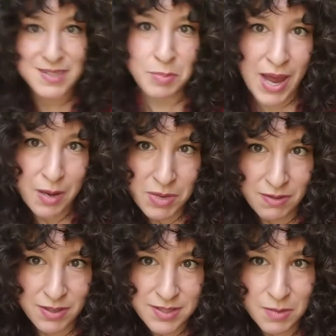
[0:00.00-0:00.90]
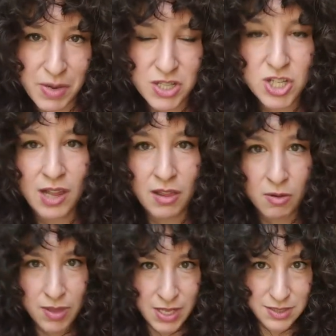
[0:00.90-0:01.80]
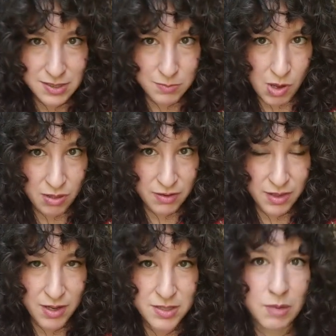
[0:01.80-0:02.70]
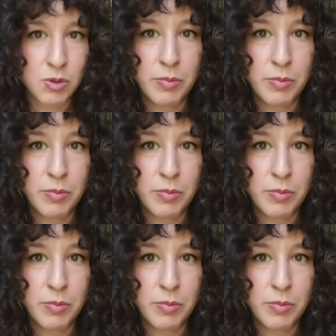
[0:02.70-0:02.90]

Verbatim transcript: Behind me, you can see my cello. That's smaller than a double